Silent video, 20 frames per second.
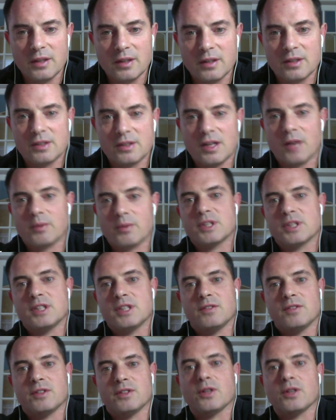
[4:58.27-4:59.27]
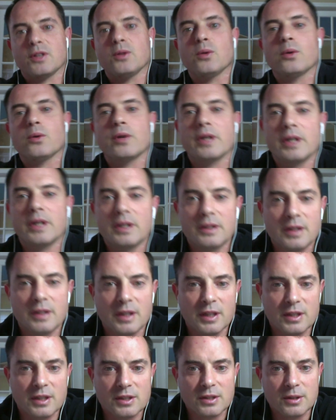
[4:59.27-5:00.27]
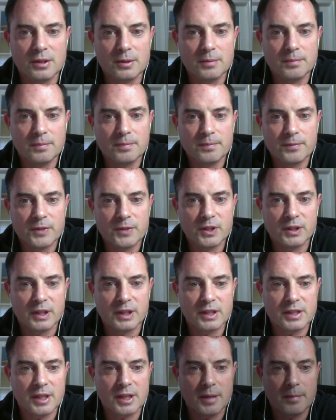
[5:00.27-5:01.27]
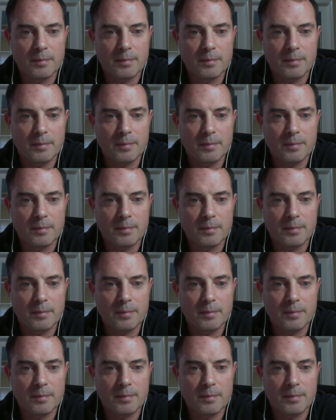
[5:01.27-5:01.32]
is not receiving the glory that he is due. Till next time.